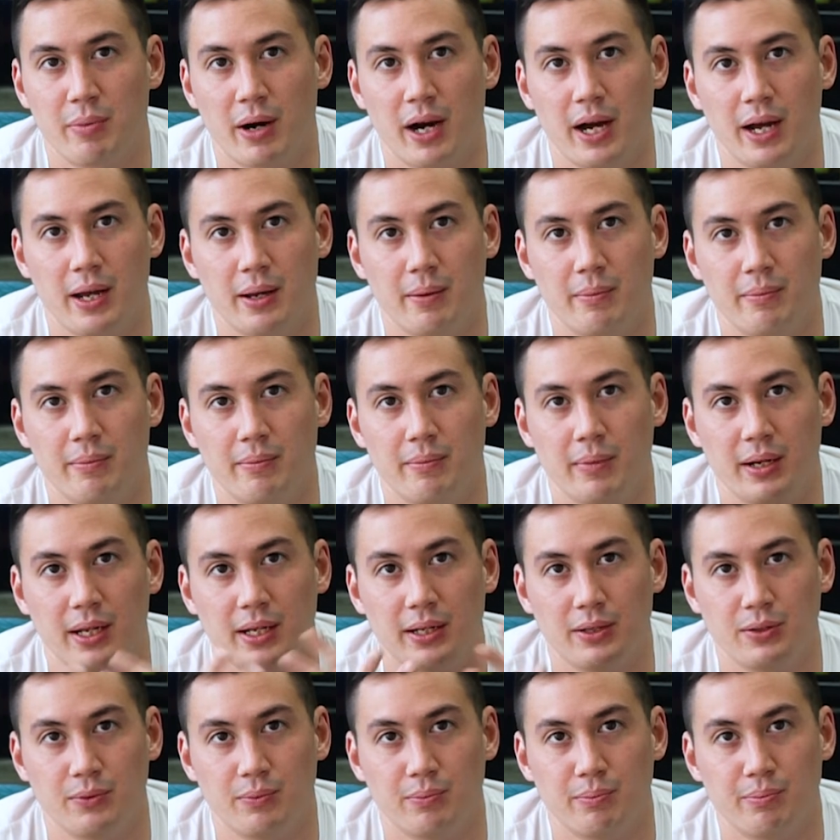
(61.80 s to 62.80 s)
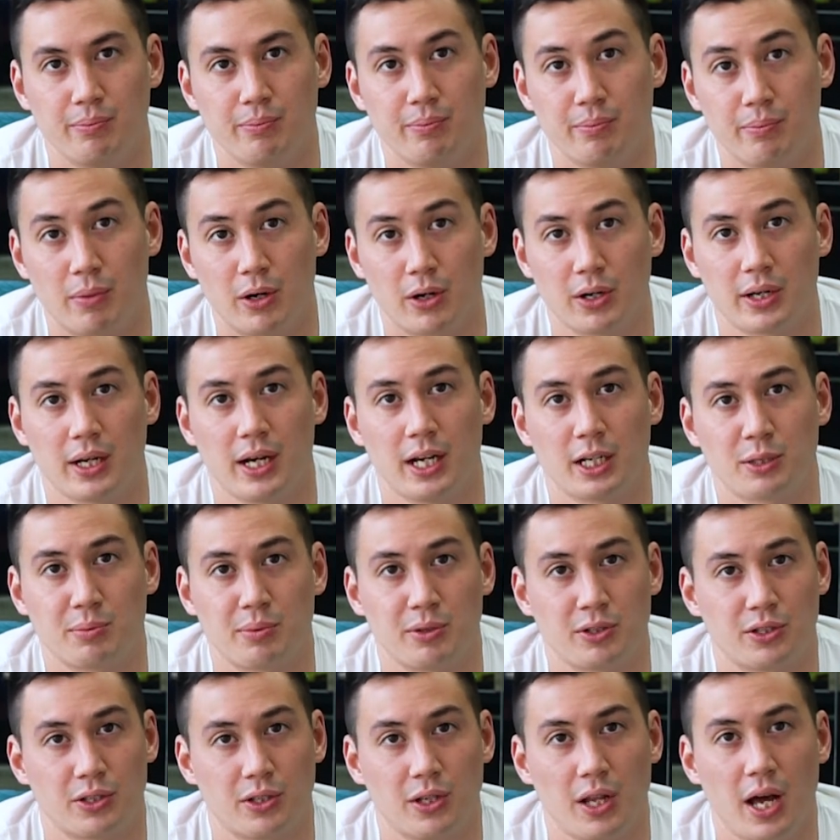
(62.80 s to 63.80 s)
by many marketing
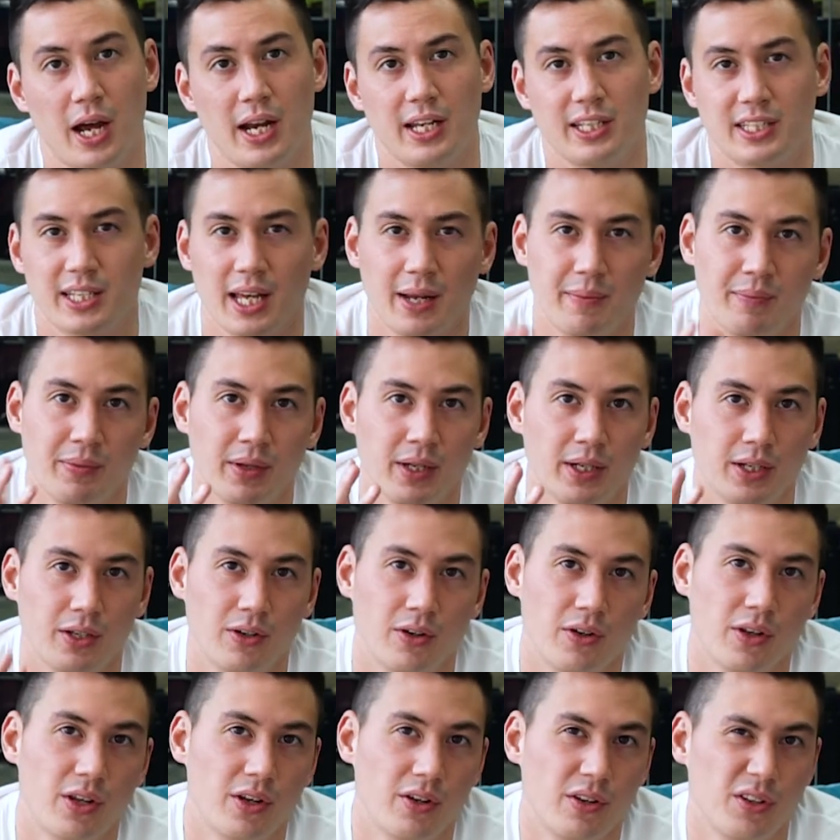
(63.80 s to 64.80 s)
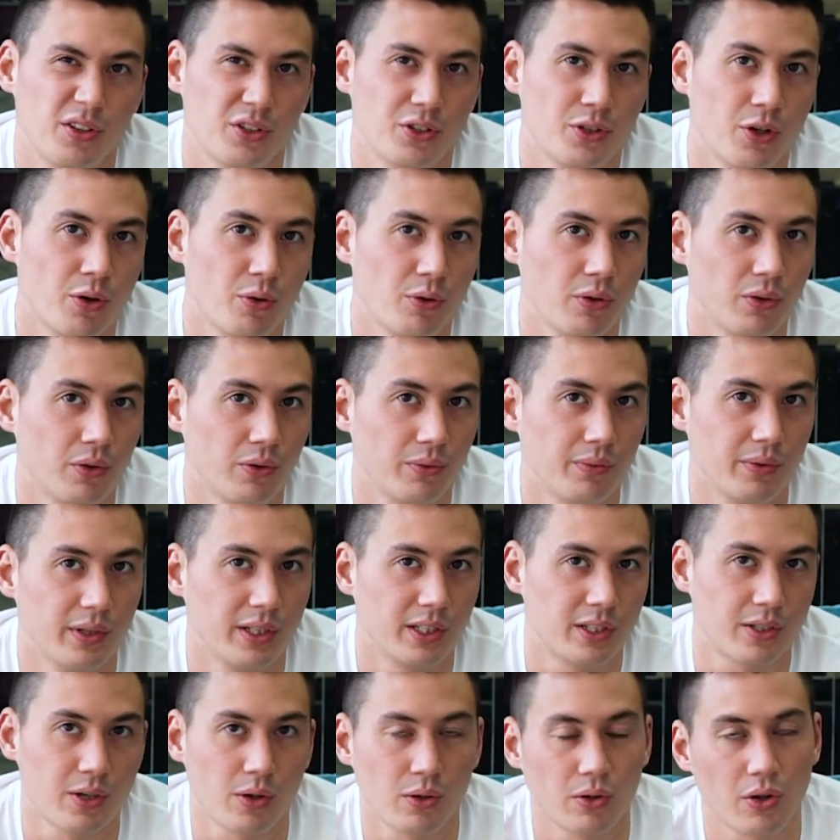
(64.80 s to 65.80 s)
experts online, is that
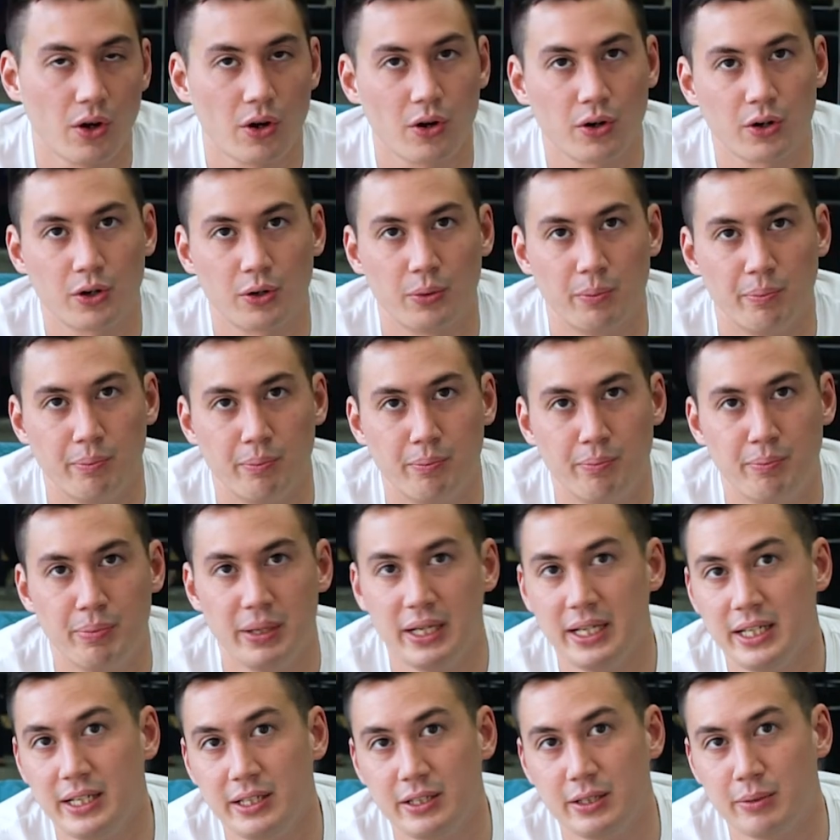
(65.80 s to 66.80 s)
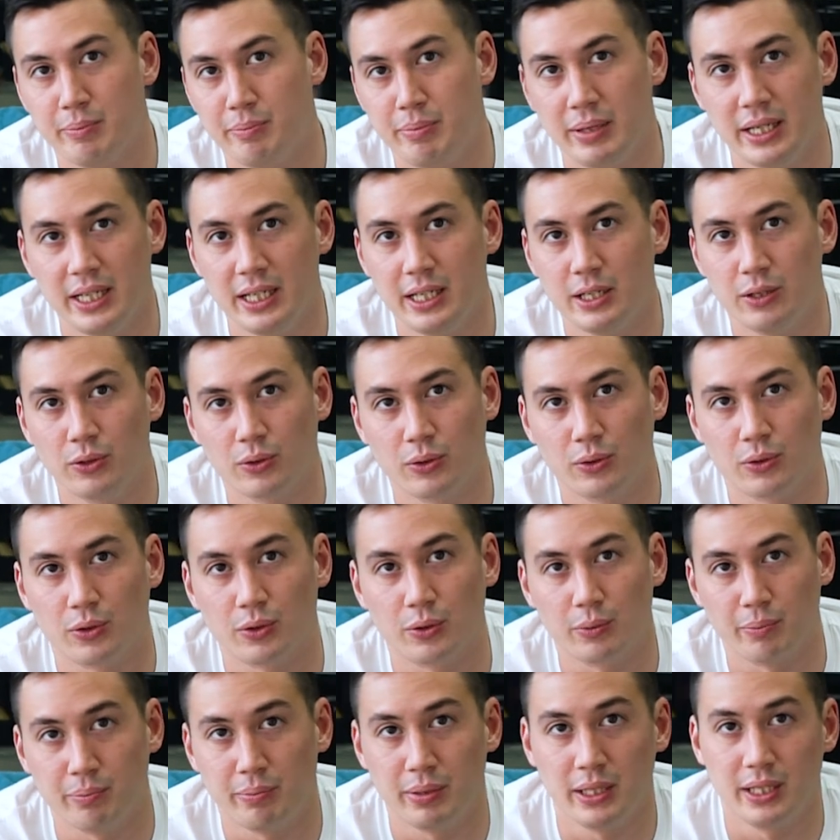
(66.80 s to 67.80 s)
it's no longer B2B
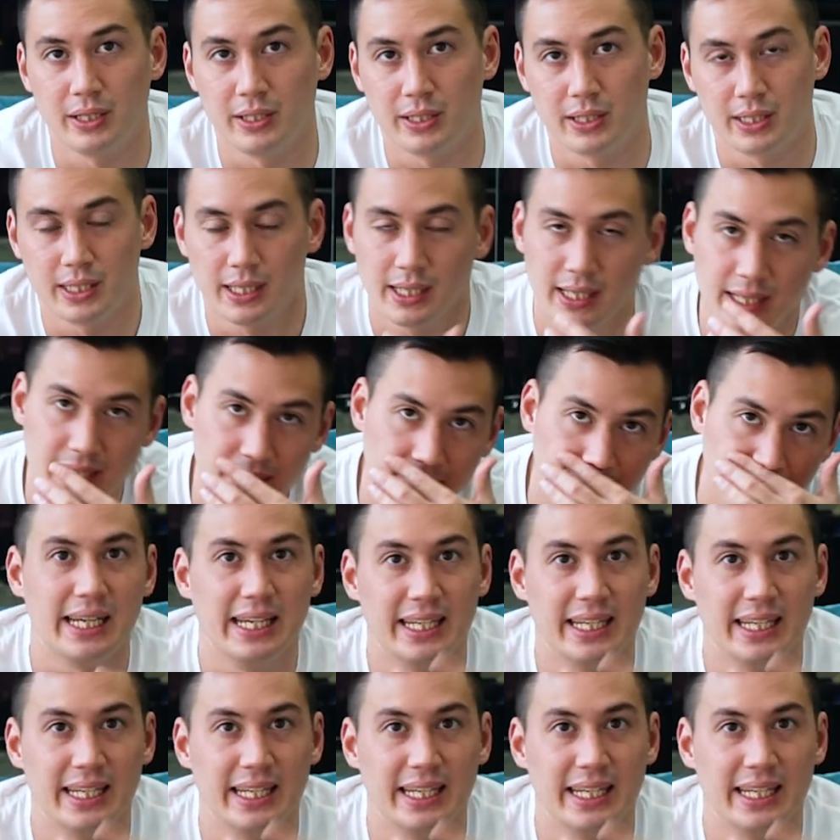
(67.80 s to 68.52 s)
or B2C.